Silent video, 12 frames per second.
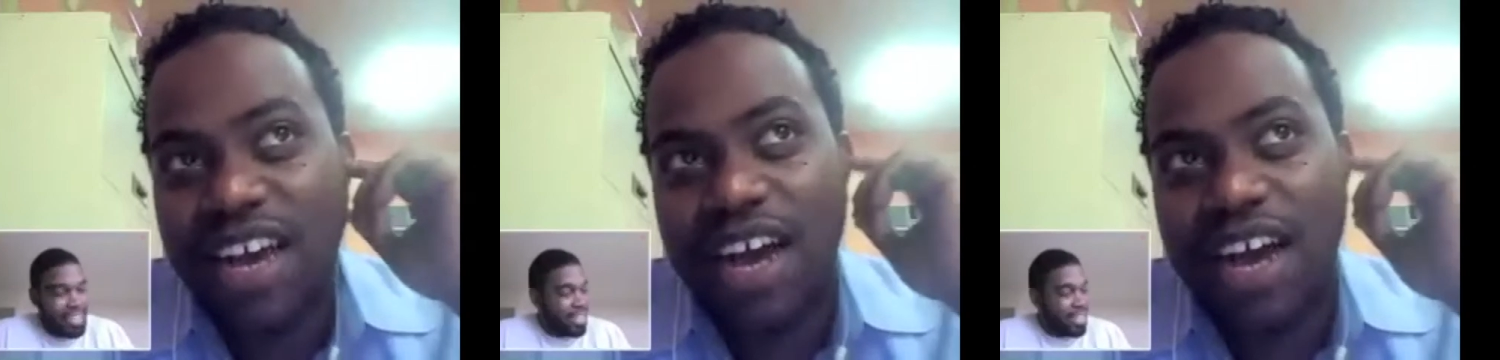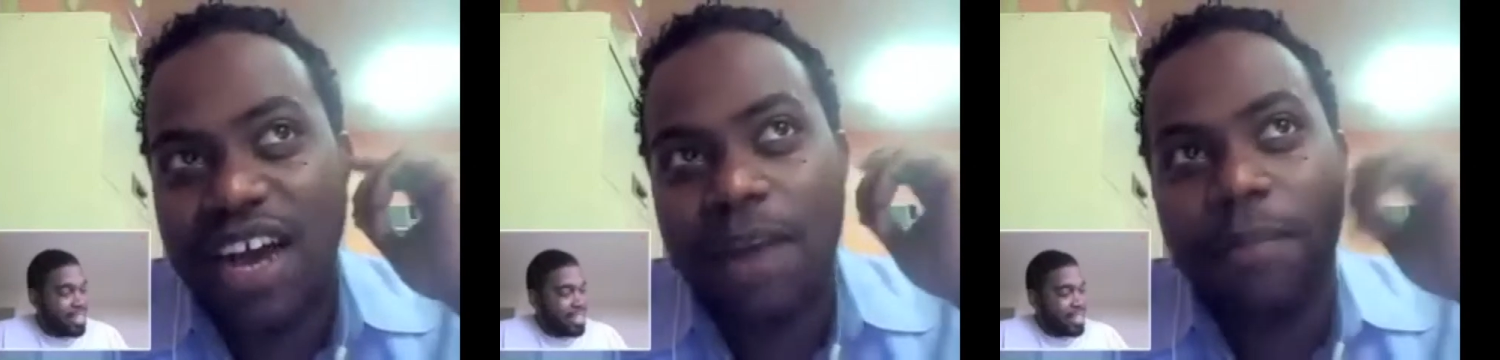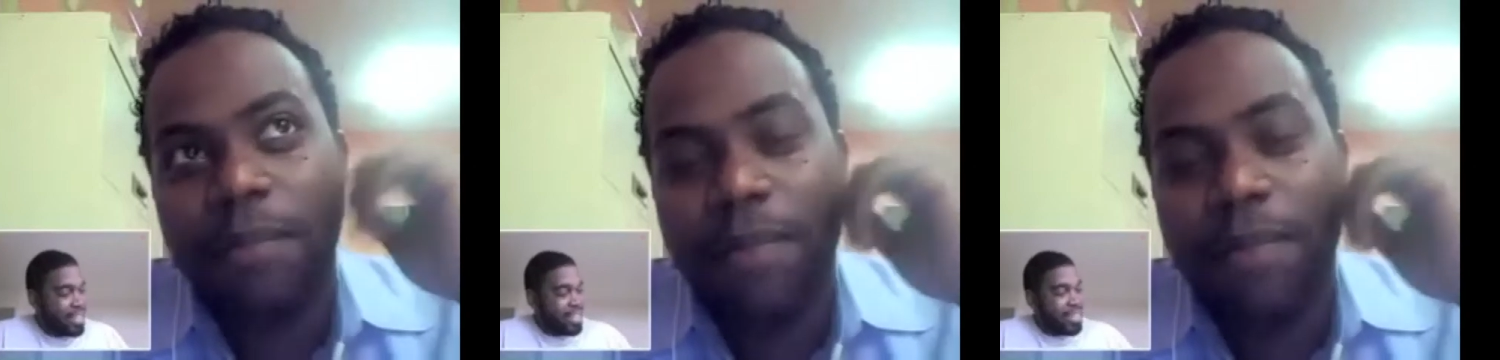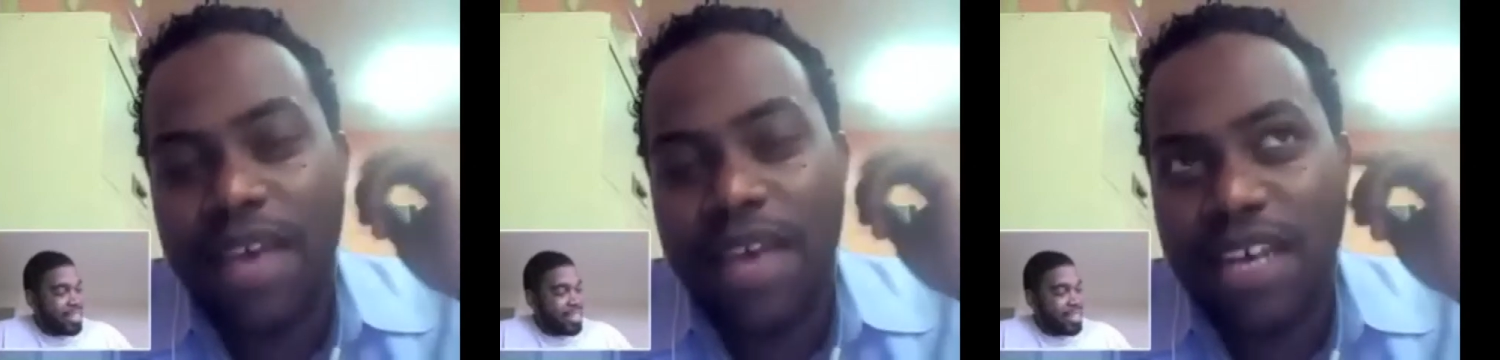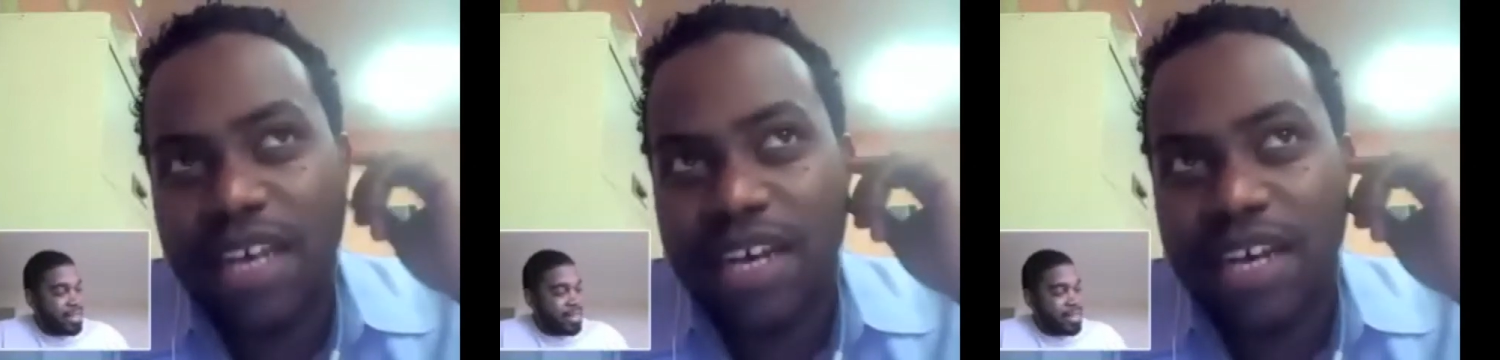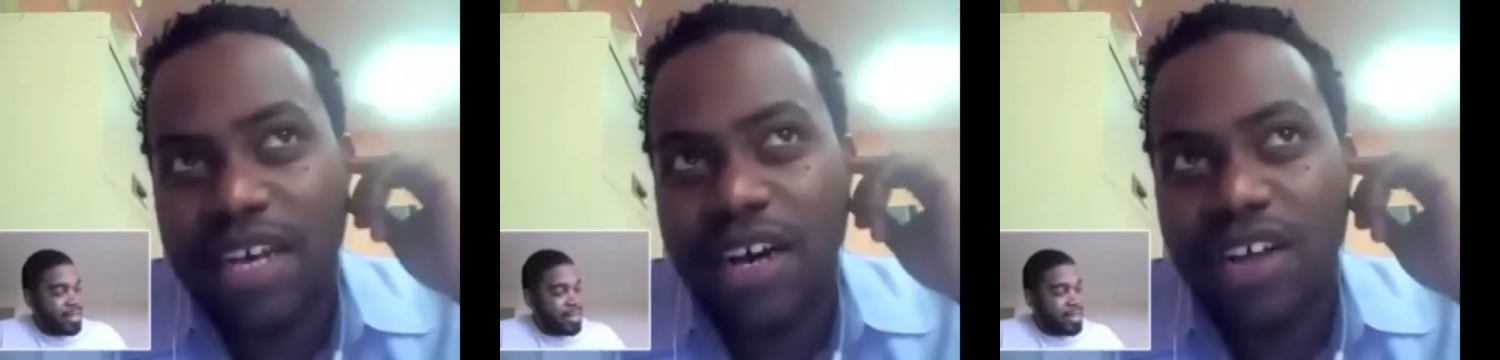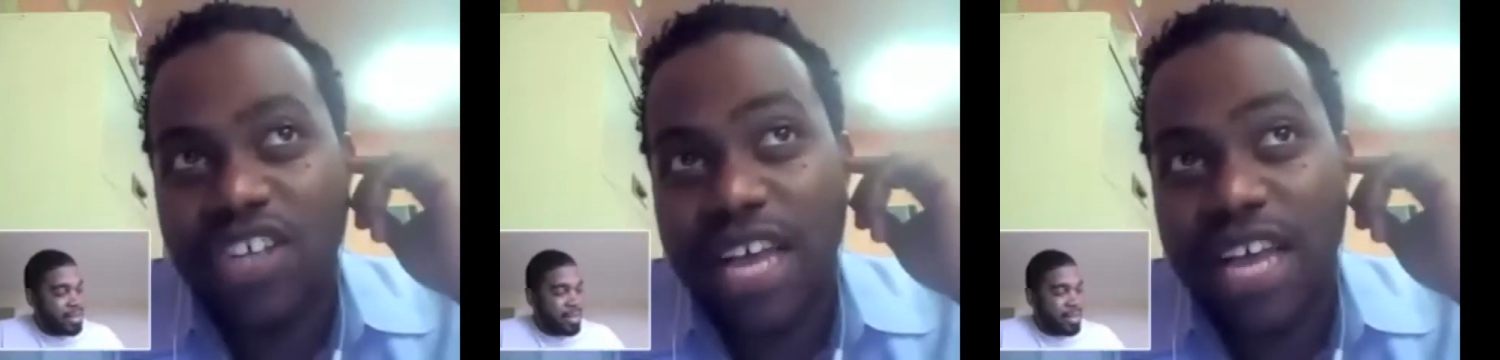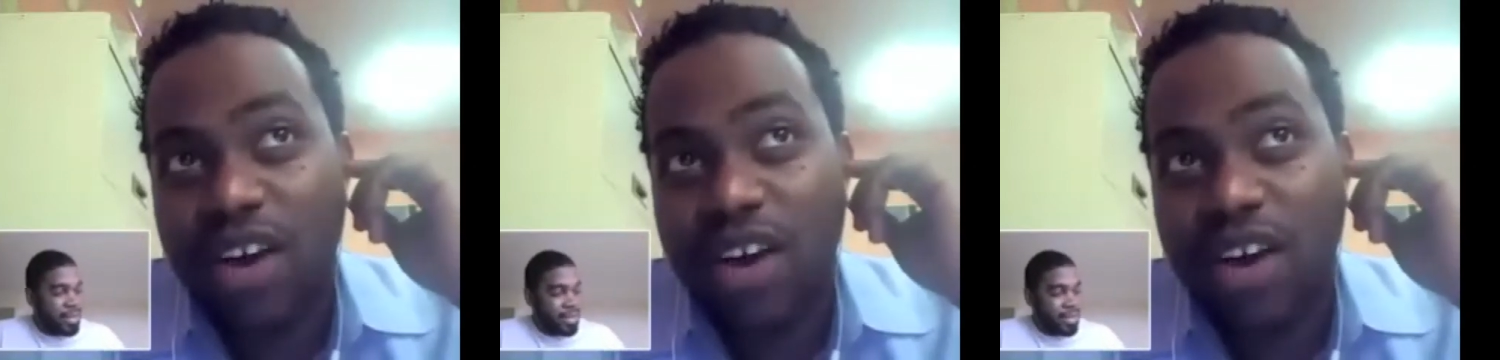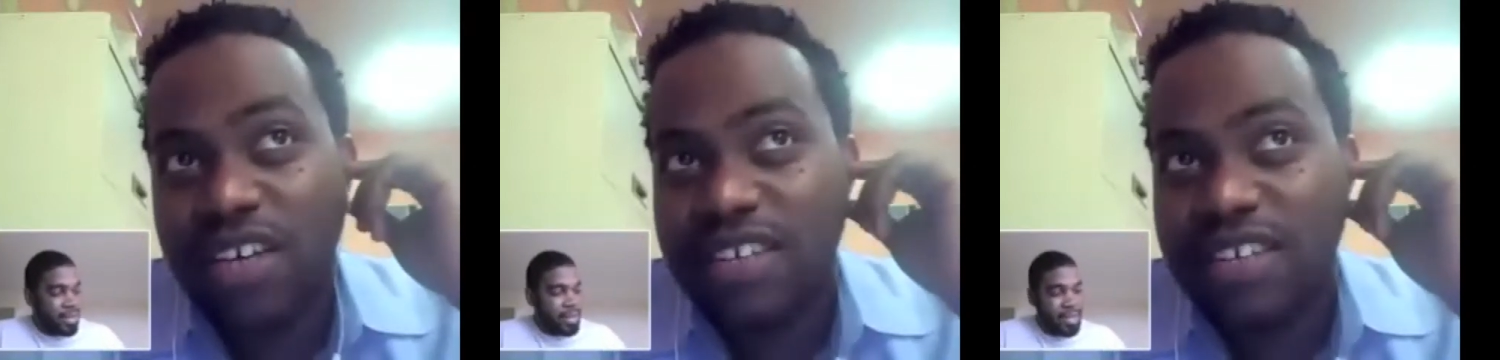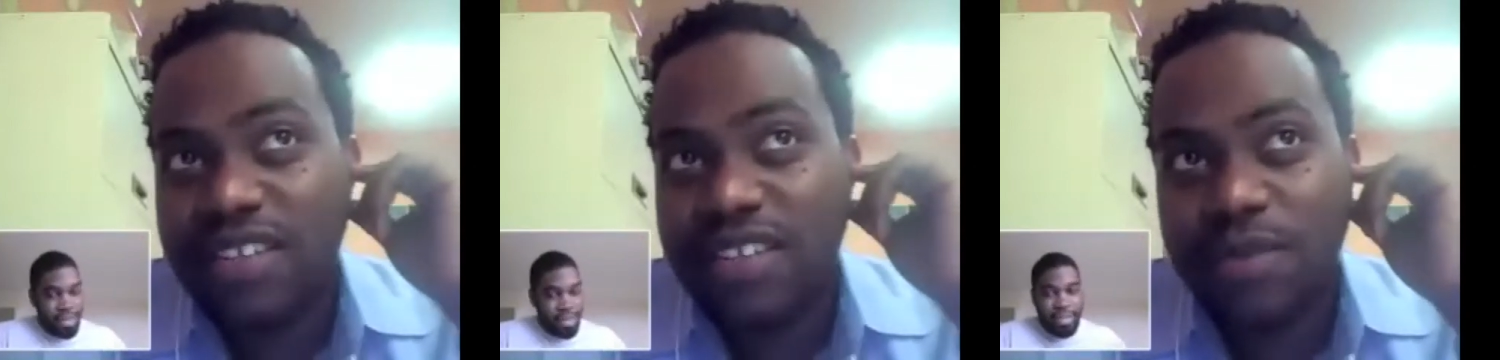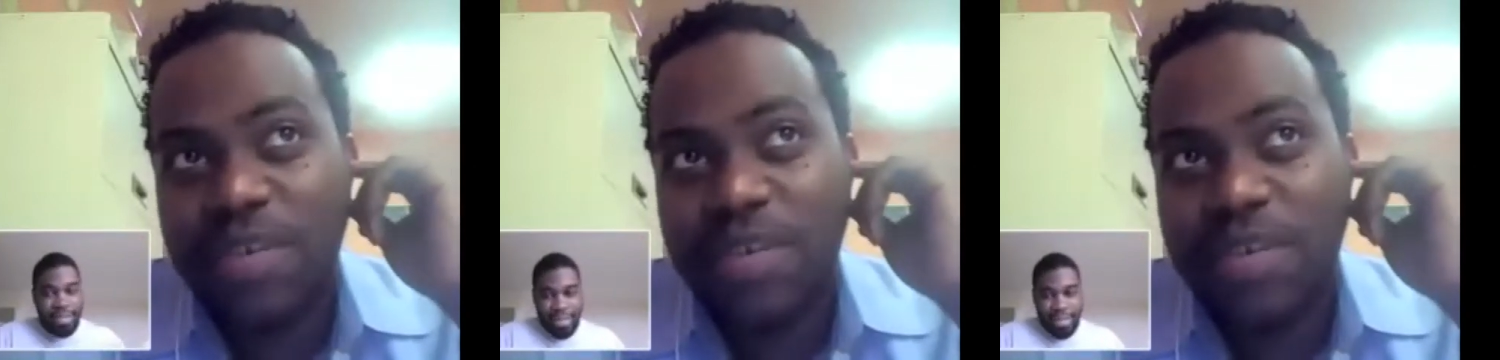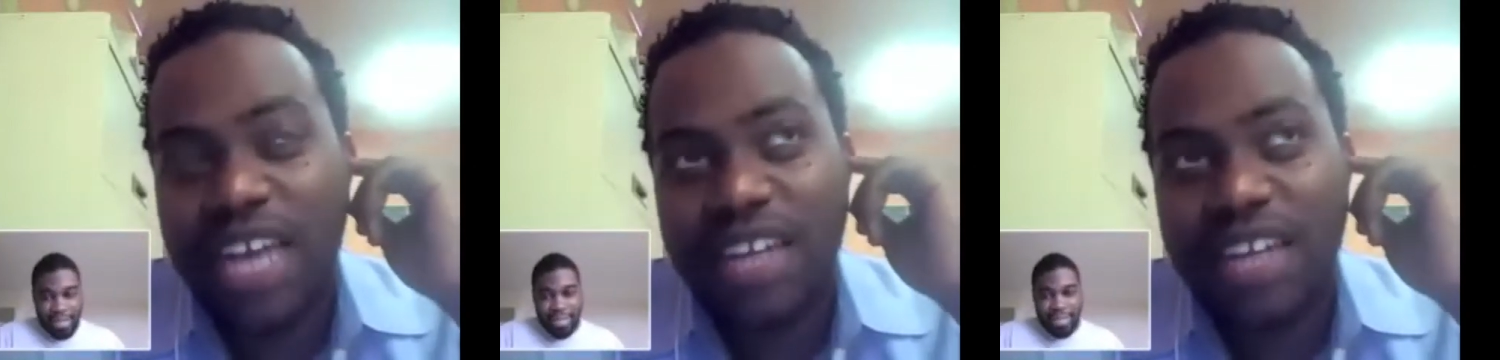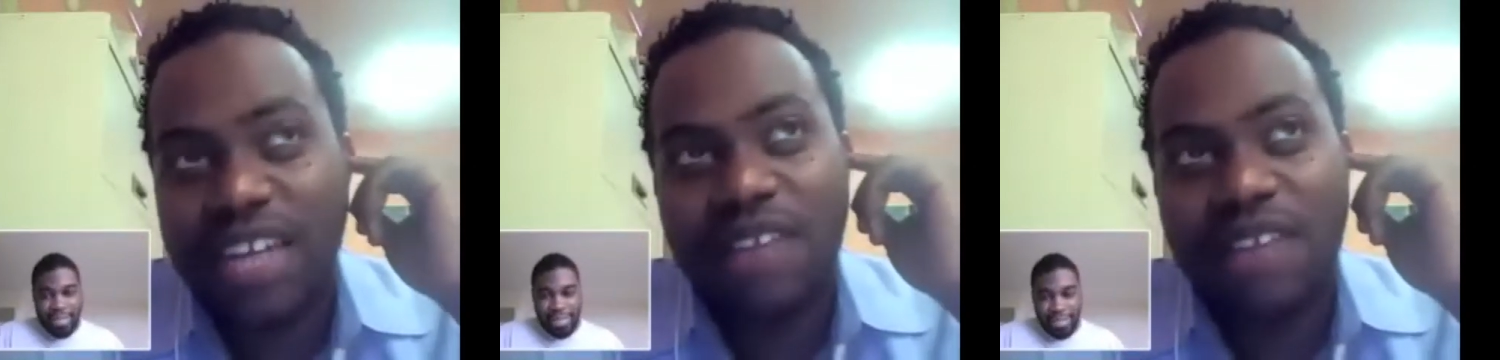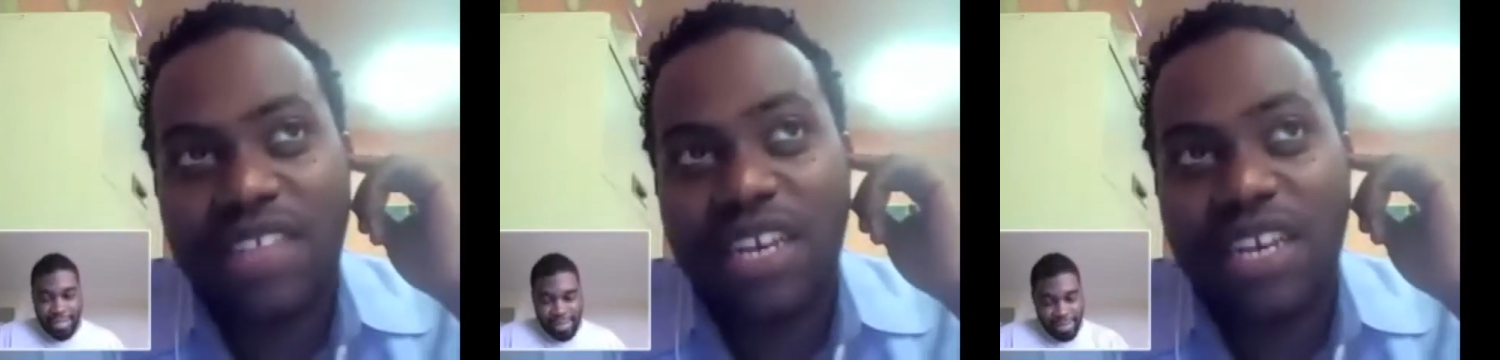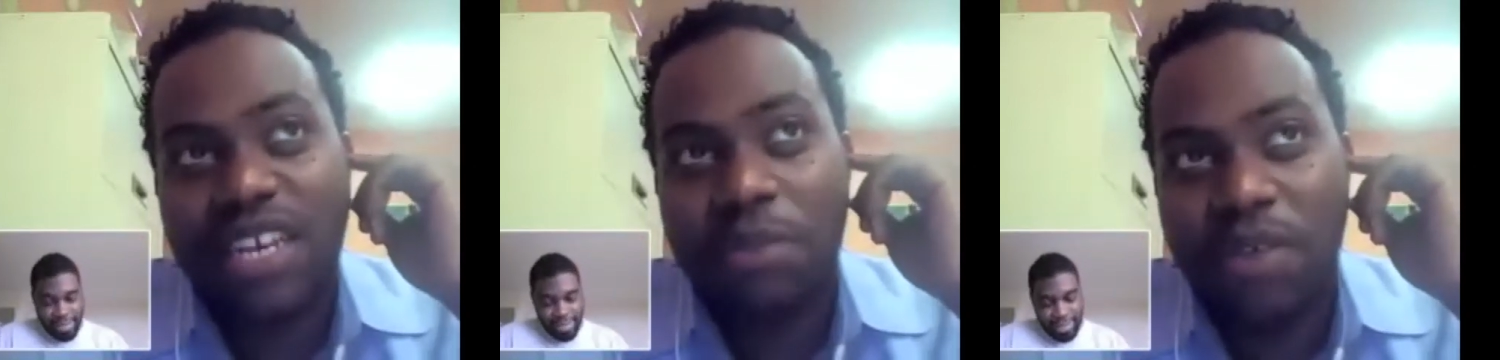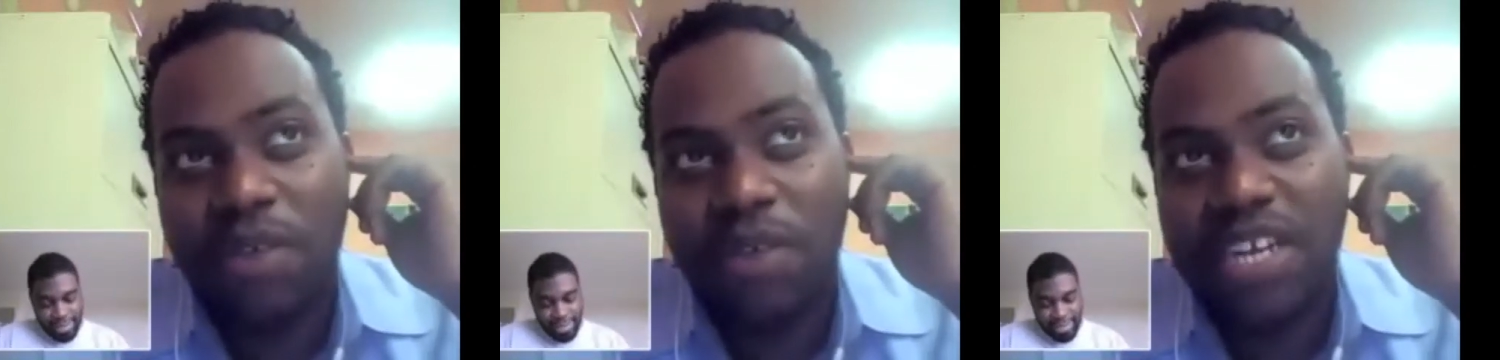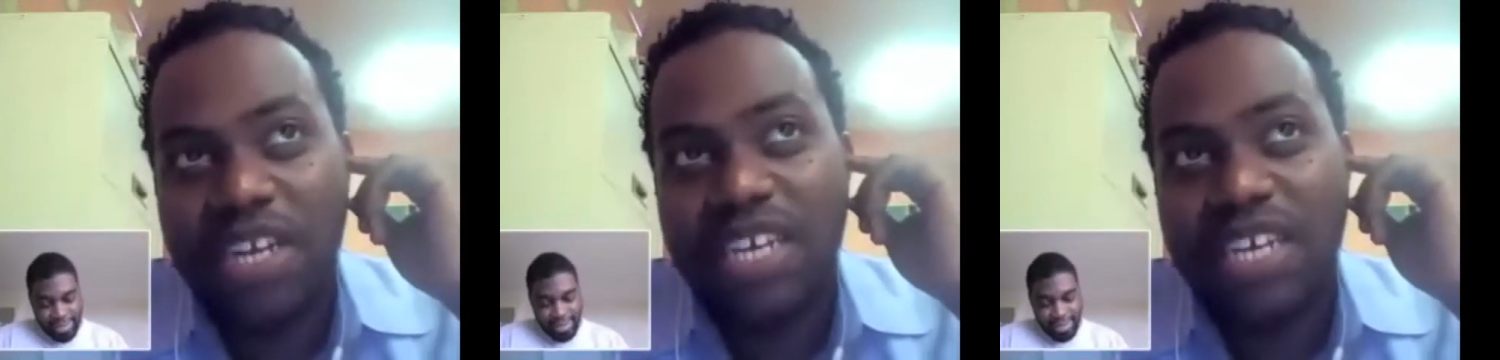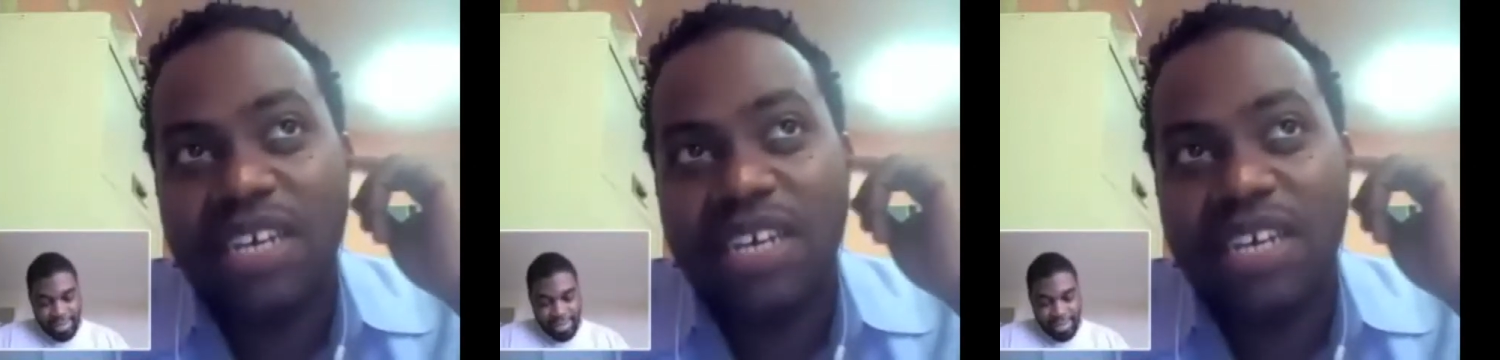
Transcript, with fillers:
Speaker 1: um, uh, July, August, we got everything up and running.